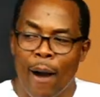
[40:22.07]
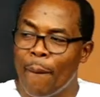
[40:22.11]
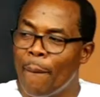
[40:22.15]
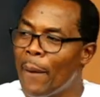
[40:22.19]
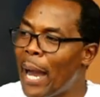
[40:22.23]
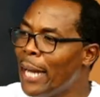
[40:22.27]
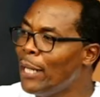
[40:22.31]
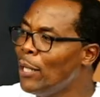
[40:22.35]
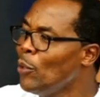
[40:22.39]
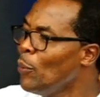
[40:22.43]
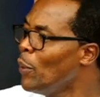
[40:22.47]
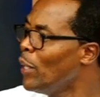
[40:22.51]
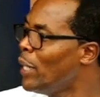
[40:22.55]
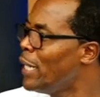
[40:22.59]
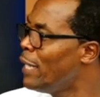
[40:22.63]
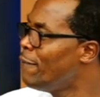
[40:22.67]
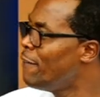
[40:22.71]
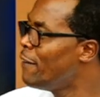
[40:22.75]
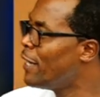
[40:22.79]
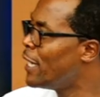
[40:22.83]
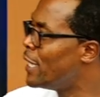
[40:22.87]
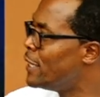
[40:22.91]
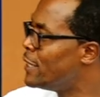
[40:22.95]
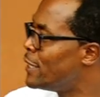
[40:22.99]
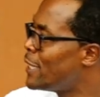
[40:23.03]
And we are
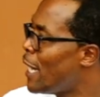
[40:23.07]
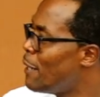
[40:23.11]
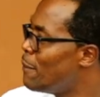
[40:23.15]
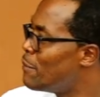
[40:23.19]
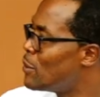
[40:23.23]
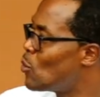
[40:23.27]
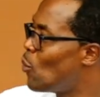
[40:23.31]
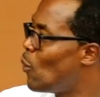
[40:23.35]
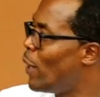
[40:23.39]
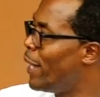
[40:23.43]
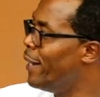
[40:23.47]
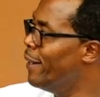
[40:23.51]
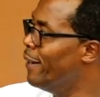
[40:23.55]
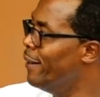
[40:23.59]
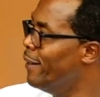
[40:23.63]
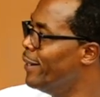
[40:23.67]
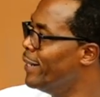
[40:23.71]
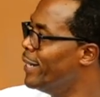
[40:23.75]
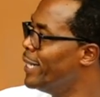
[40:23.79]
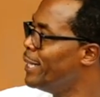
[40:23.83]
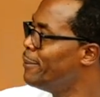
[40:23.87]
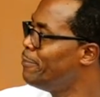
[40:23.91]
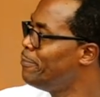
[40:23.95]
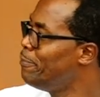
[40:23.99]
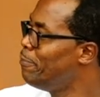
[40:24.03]
living in times when
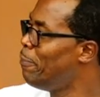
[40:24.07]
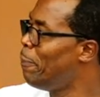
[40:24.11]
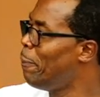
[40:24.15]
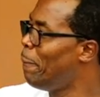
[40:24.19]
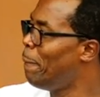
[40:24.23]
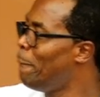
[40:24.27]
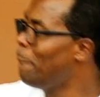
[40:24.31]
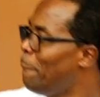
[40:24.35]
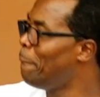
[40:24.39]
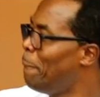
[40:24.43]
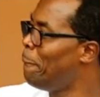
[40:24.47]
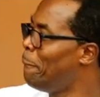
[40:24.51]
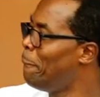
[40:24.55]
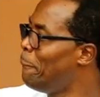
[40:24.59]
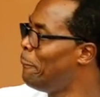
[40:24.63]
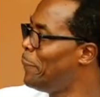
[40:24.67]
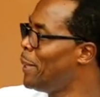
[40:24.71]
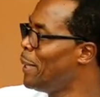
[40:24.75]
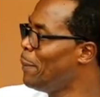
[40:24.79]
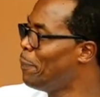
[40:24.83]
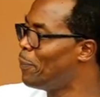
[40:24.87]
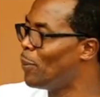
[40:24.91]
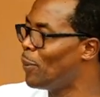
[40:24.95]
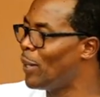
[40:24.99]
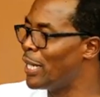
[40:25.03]

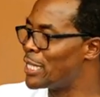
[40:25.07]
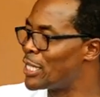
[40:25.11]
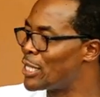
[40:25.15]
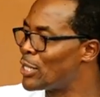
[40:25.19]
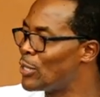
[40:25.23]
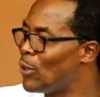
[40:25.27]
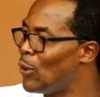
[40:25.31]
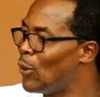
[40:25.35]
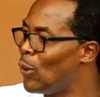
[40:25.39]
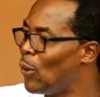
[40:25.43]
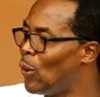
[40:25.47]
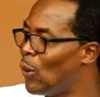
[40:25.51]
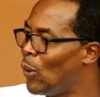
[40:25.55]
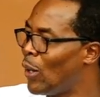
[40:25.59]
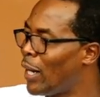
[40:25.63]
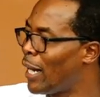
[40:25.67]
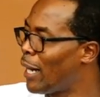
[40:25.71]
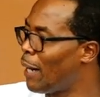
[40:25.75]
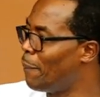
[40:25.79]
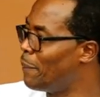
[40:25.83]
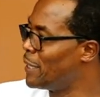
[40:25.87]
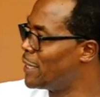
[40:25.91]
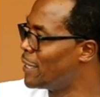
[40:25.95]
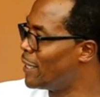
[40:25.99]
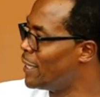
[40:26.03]
people are so
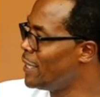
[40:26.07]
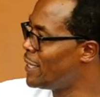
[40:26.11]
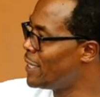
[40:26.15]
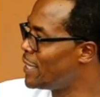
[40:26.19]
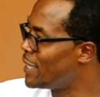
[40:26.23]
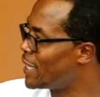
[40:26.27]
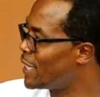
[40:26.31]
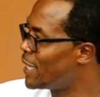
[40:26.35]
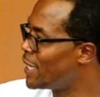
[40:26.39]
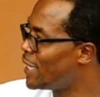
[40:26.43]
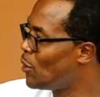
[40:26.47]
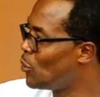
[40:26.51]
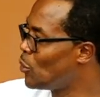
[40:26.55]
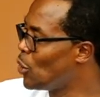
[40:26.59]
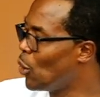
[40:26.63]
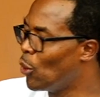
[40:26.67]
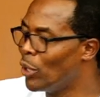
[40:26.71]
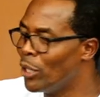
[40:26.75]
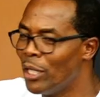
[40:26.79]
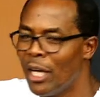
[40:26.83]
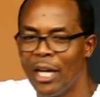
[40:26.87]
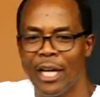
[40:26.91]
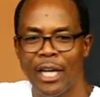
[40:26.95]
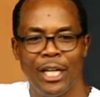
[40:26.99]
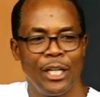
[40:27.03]
capitalistic. You're,
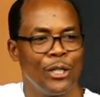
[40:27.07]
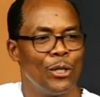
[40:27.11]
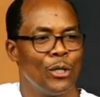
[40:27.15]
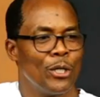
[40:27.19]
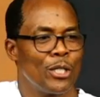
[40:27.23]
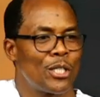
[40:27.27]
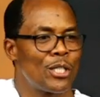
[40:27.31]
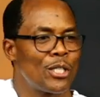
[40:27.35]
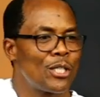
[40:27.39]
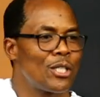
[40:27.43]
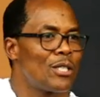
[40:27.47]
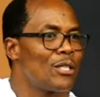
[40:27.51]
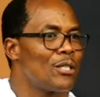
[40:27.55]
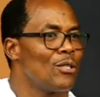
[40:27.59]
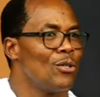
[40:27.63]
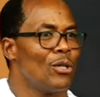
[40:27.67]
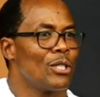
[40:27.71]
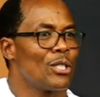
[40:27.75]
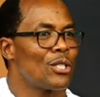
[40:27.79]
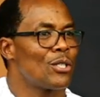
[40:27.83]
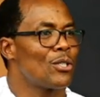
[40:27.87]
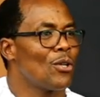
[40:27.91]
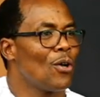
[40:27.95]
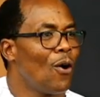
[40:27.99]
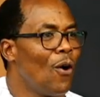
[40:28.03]
you're, you're
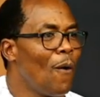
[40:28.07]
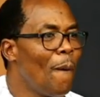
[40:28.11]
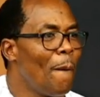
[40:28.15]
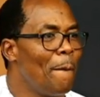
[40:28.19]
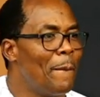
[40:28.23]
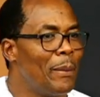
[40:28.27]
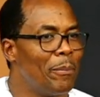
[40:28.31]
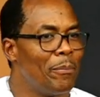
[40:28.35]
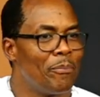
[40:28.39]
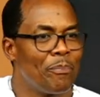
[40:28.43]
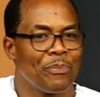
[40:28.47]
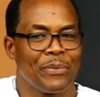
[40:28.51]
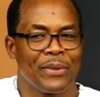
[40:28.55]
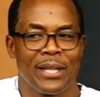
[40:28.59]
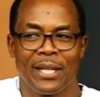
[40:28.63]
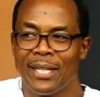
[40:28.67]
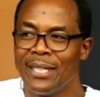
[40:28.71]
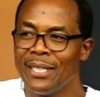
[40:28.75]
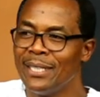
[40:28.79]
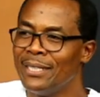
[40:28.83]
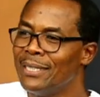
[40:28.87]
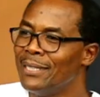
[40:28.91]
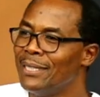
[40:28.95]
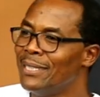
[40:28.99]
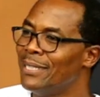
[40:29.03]
so
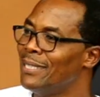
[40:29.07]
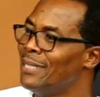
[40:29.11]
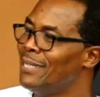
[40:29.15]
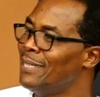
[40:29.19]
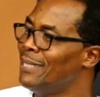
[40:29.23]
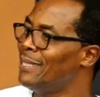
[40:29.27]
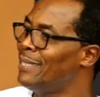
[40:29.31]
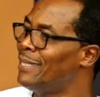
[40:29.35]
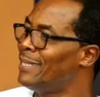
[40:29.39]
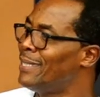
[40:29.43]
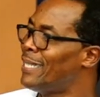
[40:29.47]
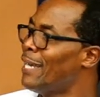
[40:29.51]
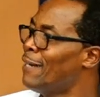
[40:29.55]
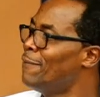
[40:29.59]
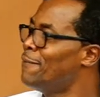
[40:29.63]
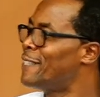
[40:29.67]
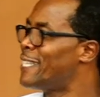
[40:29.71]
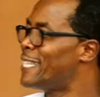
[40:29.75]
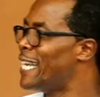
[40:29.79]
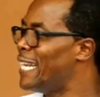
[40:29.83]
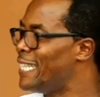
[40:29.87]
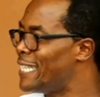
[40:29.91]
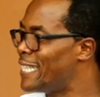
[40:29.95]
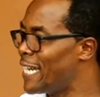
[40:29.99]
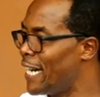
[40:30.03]
self
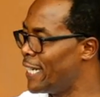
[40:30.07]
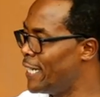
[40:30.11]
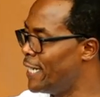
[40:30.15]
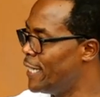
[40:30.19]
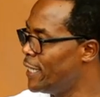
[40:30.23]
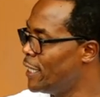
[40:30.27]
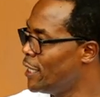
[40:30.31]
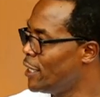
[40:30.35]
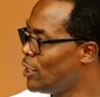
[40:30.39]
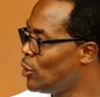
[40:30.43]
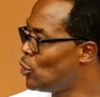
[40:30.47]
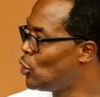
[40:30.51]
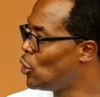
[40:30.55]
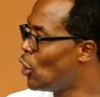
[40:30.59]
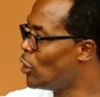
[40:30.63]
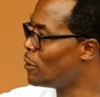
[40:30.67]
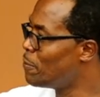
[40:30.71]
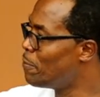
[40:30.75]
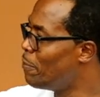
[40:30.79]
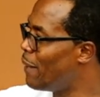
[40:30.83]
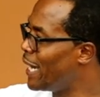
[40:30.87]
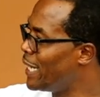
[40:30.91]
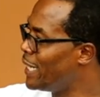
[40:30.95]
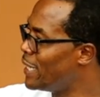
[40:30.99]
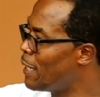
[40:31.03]
centered. You don't
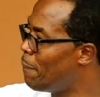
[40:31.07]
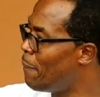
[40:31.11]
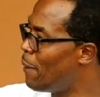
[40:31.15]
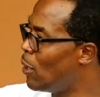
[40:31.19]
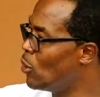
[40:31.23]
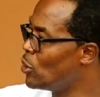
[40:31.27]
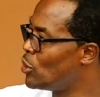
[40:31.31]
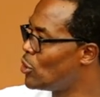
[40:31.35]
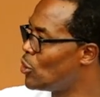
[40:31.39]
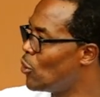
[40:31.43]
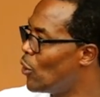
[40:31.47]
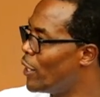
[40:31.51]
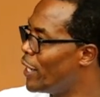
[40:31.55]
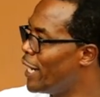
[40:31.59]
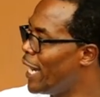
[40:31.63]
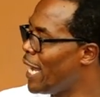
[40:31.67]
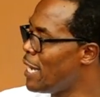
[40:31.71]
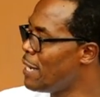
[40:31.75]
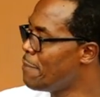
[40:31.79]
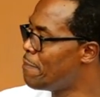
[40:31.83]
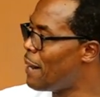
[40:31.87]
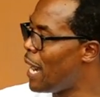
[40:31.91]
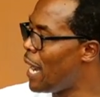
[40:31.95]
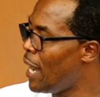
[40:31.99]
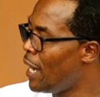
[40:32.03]
mind about your
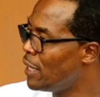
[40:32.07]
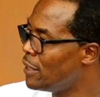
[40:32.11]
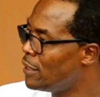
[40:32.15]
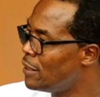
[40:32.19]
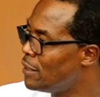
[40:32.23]
neighbor.